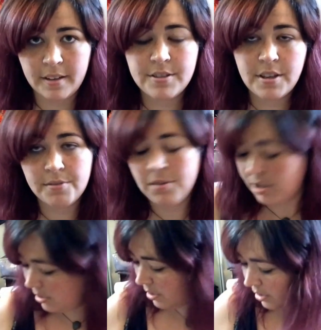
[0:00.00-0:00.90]
So,
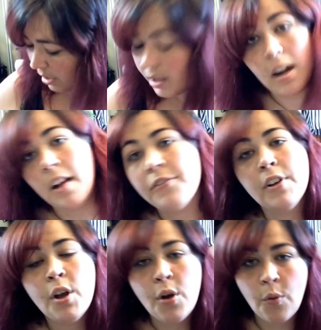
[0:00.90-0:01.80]
just to start it off,
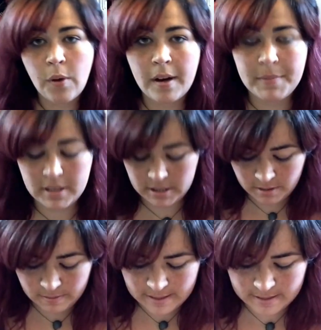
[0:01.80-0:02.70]
what I'm going to
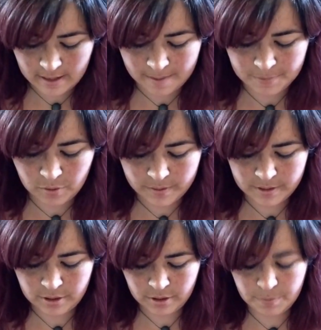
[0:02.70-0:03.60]
do is I'm going
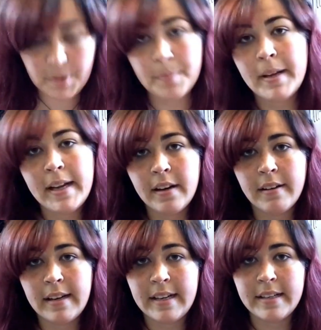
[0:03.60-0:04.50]
to put my hair
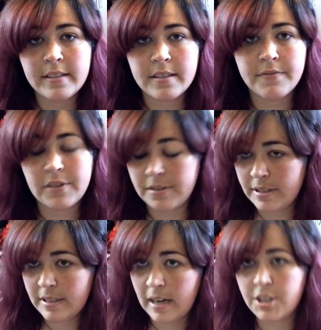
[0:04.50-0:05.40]
in its first
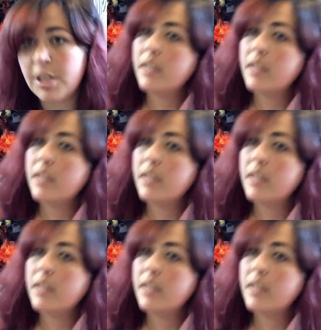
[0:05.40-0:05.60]
section.